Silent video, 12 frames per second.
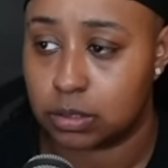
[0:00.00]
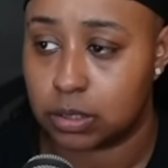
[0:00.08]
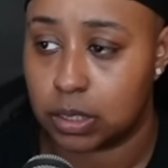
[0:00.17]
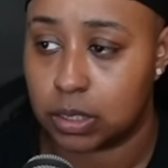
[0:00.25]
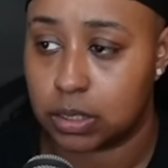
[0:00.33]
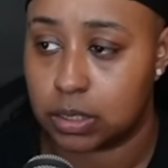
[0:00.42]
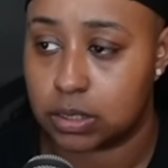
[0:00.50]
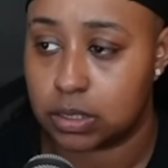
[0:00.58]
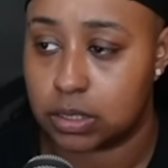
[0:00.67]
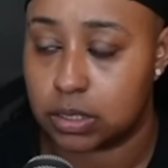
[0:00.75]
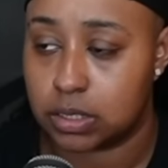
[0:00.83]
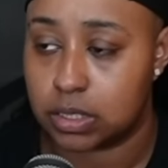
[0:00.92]
Okay, it
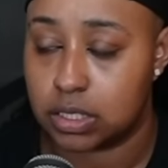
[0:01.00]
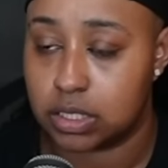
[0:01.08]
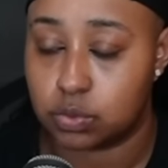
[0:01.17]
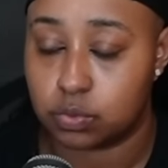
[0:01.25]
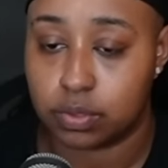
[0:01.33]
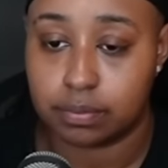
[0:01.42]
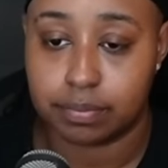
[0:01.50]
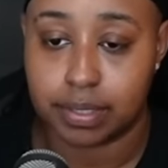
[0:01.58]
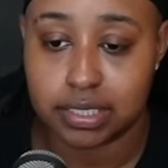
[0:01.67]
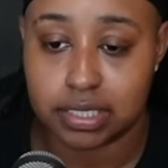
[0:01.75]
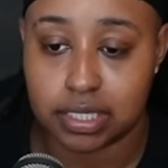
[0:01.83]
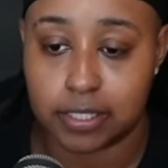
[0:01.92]
is this one.
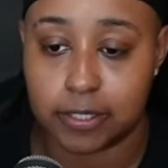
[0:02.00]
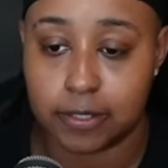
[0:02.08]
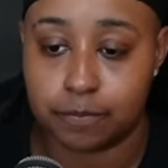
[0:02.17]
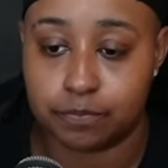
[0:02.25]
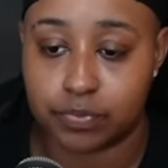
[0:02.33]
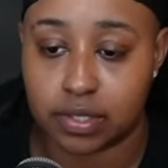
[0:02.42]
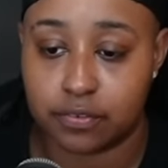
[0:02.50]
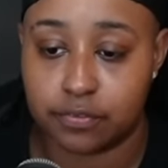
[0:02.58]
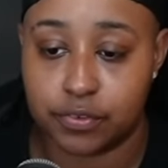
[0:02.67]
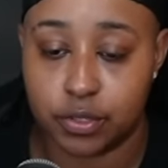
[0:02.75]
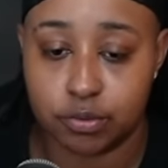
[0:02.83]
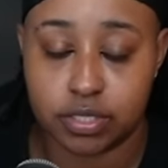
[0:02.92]
Basically,
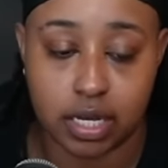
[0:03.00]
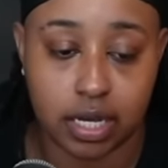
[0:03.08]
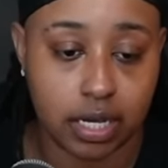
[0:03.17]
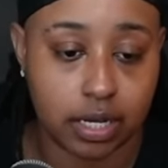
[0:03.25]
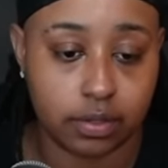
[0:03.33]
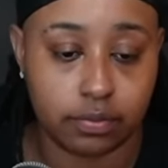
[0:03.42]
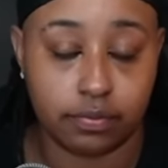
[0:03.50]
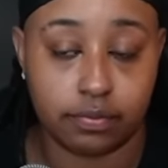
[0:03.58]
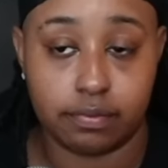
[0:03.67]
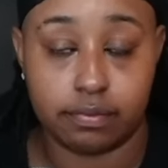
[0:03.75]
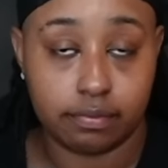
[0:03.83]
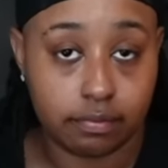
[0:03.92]
Fuson,
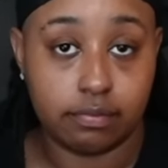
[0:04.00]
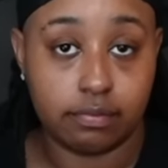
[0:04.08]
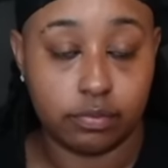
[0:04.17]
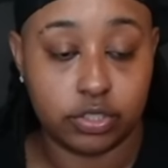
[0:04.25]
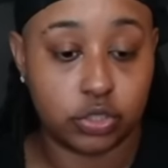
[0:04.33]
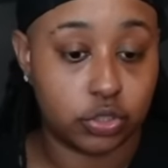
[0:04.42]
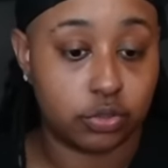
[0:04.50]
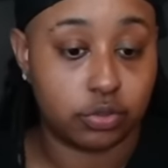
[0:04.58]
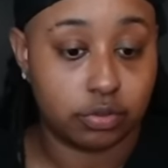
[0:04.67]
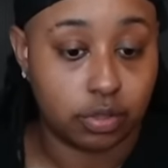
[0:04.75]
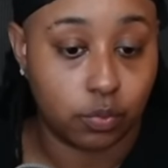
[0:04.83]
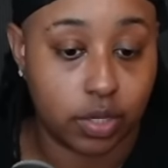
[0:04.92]
which
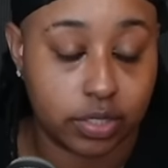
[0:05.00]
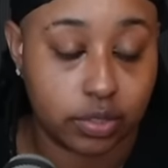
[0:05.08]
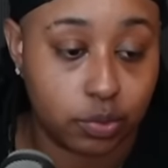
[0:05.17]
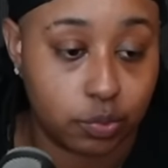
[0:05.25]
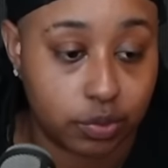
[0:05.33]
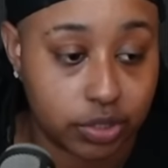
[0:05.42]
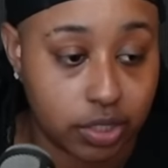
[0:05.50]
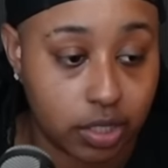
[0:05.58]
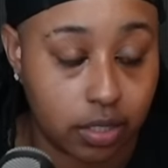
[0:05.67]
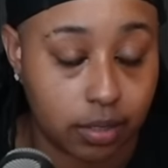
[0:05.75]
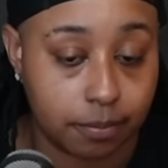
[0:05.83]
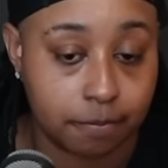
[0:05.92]
the one who was
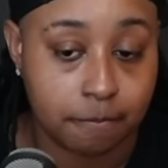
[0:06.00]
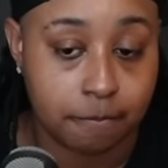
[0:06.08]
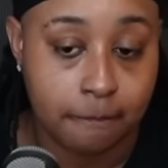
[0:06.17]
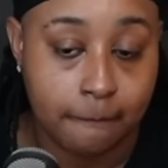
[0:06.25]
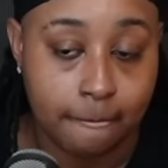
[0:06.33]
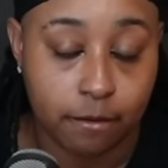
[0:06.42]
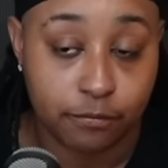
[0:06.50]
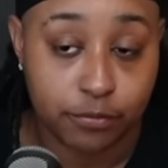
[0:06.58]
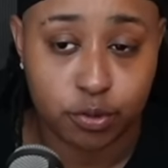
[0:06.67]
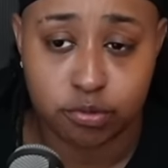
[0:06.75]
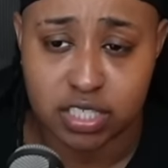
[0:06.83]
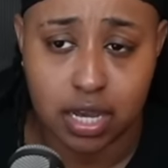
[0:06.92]
um
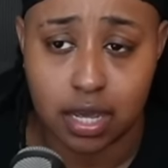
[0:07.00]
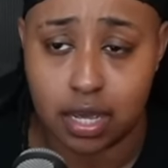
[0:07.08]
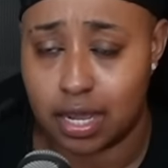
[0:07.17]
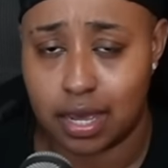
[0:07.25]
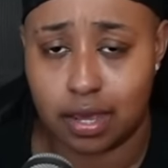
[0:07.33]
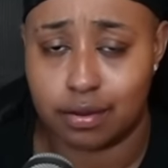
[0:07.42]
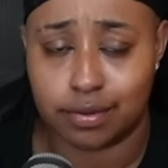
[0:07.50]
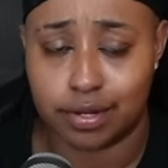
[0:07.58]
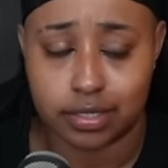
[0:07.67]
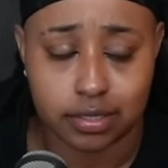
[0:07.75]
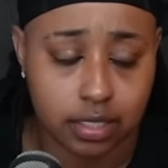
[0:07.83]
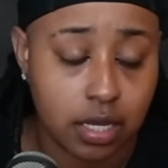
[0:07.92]
Fuson, I don't know how
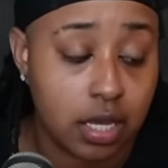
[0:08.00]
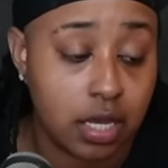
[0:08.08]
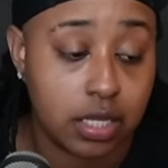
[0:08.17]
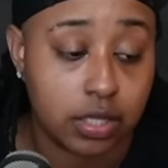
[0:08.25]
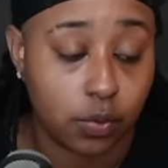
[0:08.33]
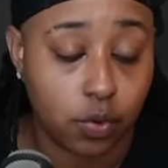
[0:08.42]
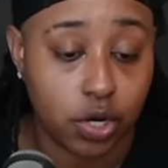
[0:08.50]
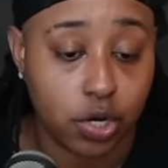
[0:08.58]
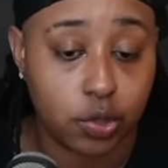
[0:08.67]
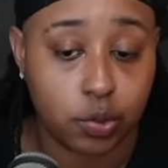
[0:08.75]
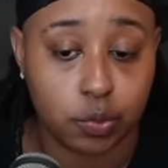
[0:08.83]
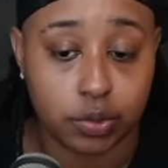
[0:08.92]
to say, the one
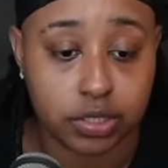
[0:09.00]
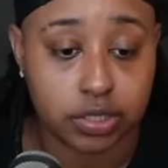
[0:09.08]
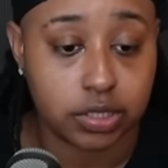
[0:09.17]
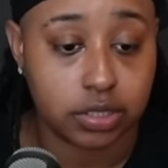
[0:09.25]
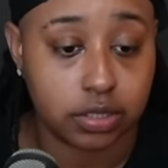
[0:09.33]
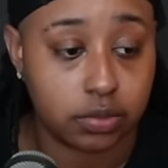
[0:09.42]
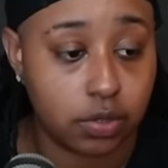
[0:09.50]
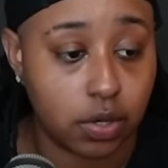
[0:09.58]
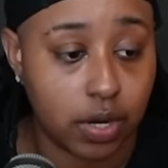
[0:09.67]
who was, you know,